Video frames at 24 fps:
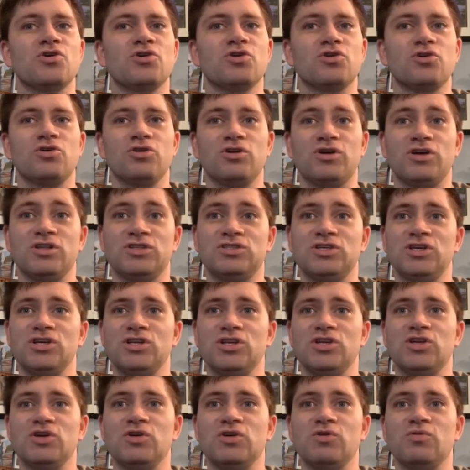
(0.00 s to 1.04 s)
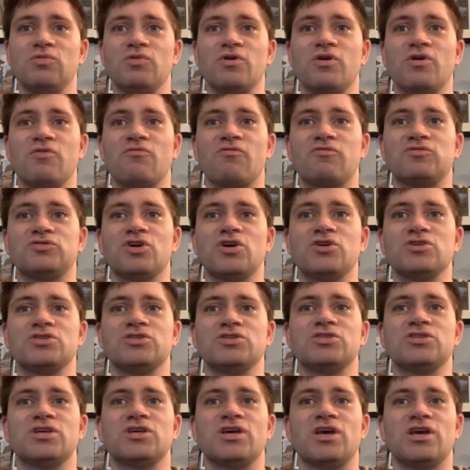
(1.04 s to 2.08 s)
could continue with
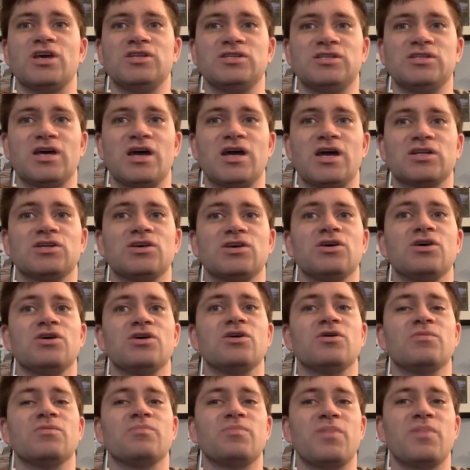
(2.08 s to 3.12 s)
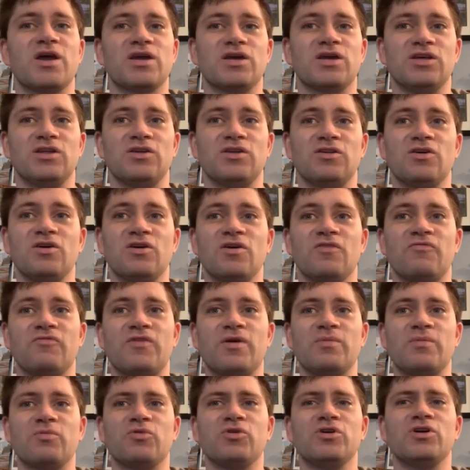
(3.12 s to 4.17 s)
charges intact back in
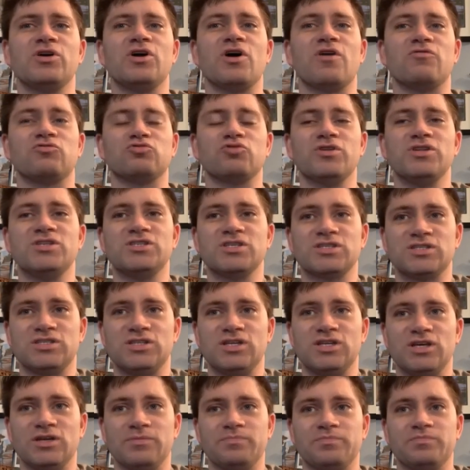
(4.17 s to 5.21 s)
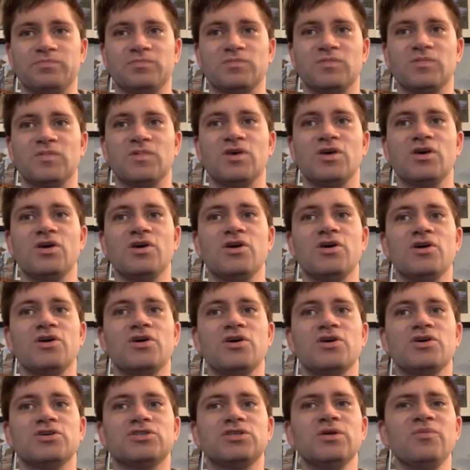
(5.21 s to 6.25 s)
February of 2016.
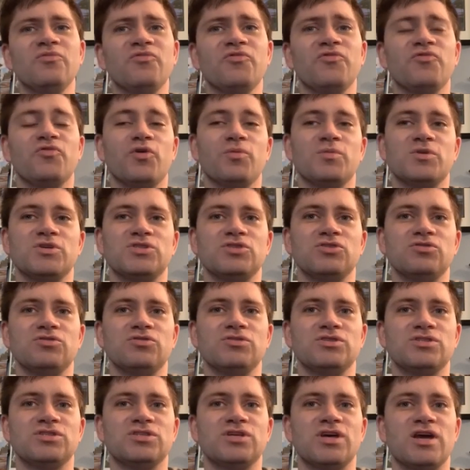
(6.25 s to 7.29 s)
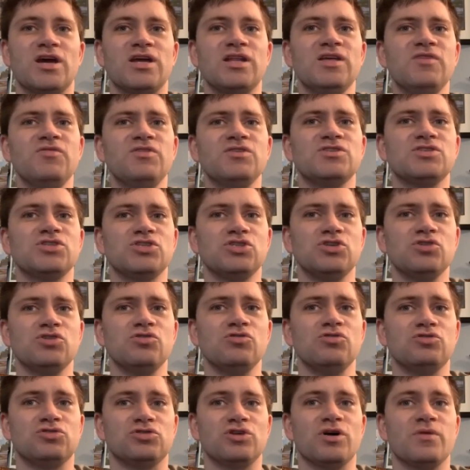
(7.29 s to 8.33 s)
Some former students had even
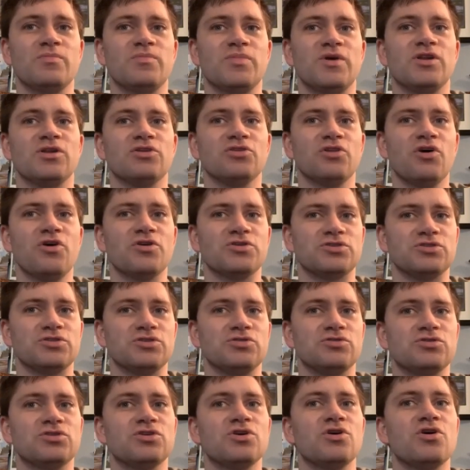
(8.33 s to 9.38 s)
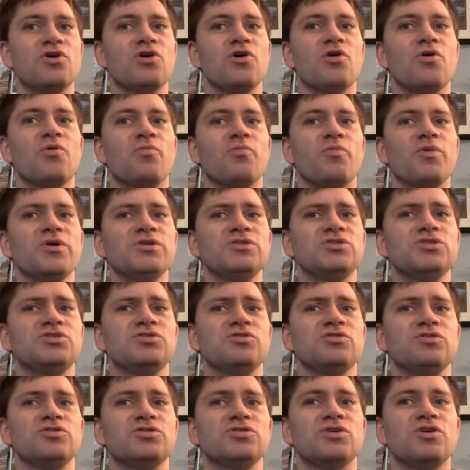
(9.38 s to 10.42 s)
sued Trump in a lawsuit. One
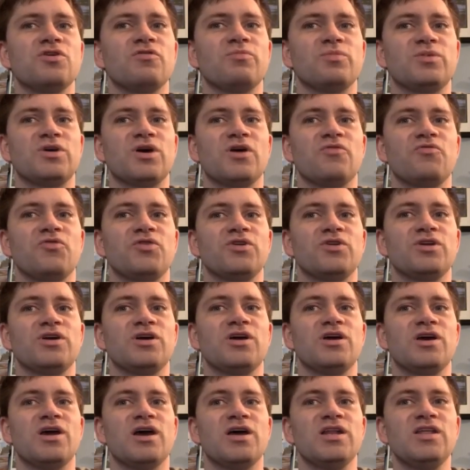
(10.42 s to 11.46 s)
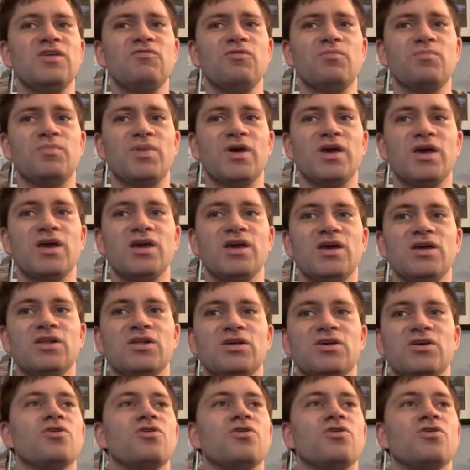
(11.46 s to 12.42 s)
student from California had even paid